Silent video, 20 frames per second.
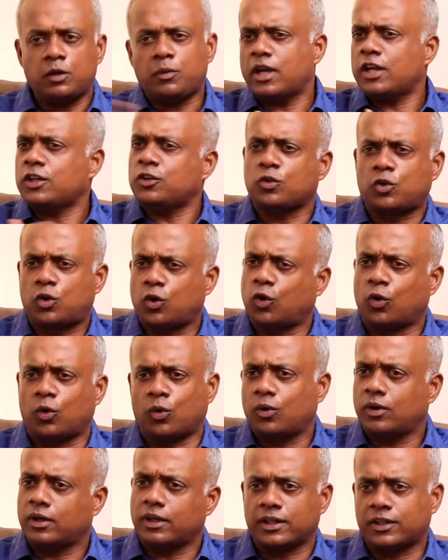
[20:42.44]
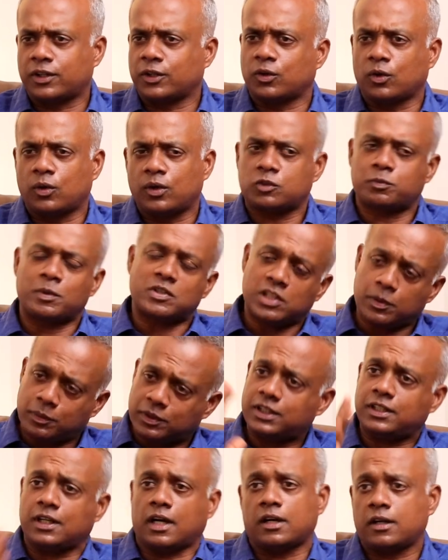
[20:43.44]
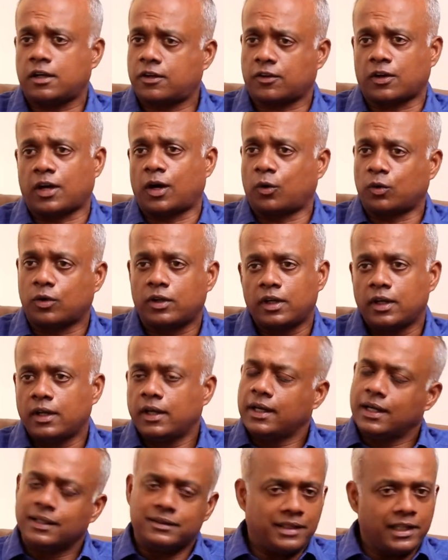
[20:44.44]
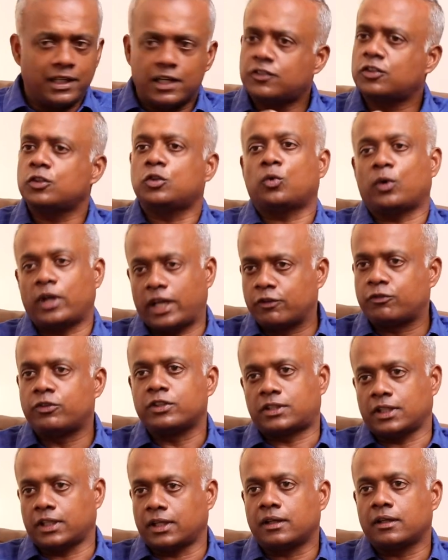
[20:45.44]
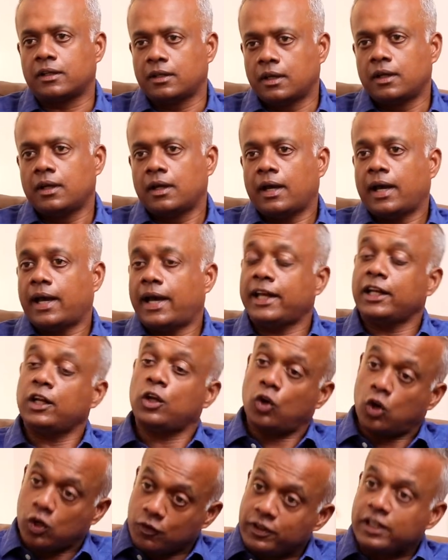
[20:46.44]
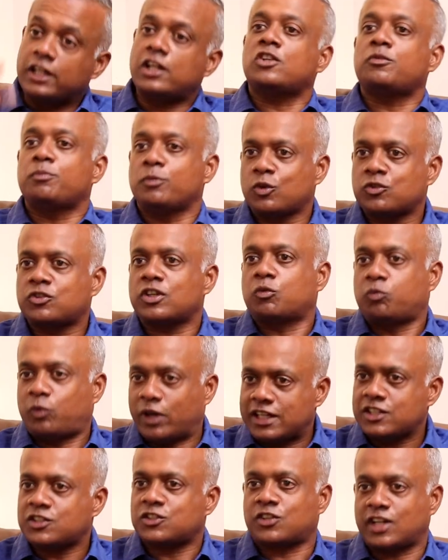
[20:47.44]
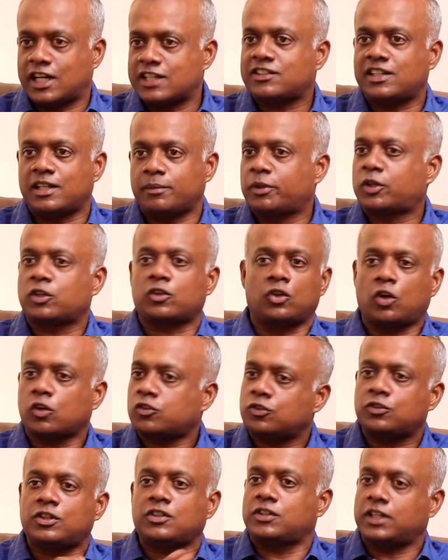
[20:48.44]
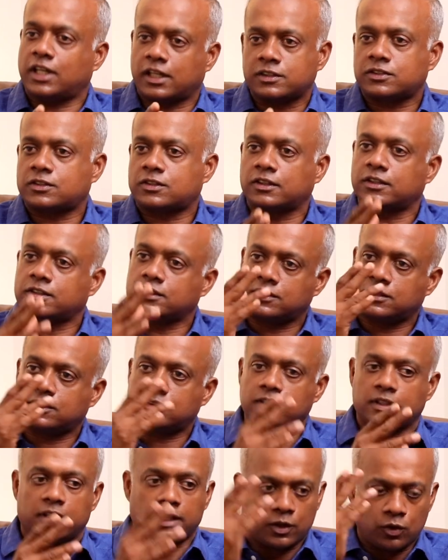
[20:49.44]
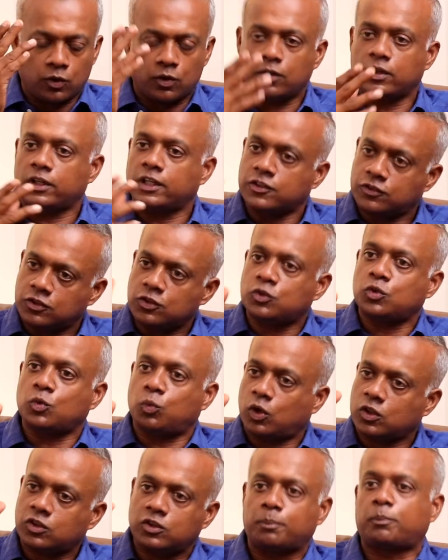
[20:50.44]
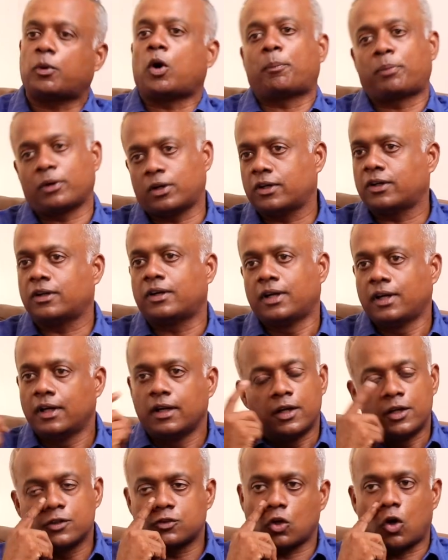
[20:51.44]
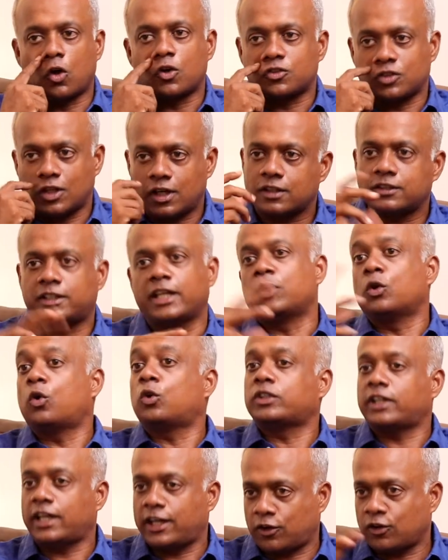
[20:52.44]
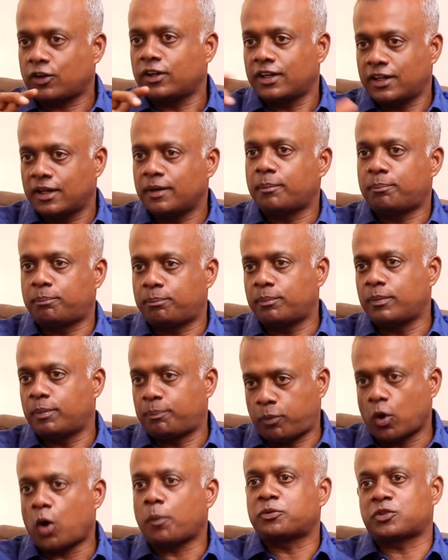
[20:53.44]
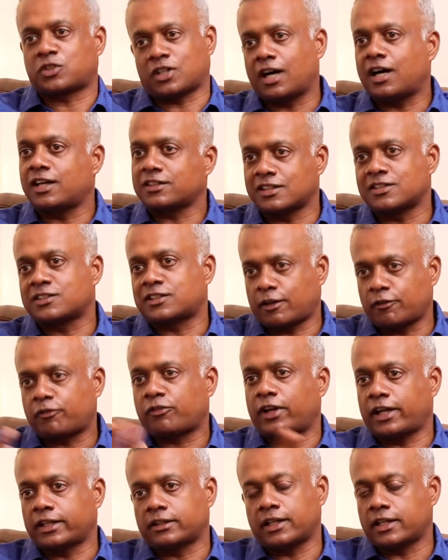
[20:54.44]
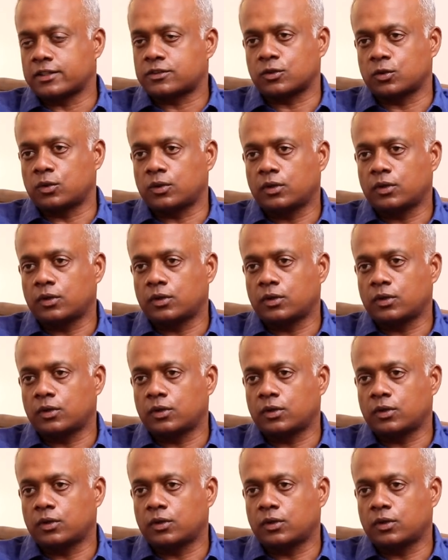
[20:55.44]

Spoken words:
Anywhere you go, you know, especially with the young crowd, they listen to everything. And a lot of English music, very strangely, because lots of these youngsters, you know, listen to what the popular songs are, and they know they're pop stars and stuff like that.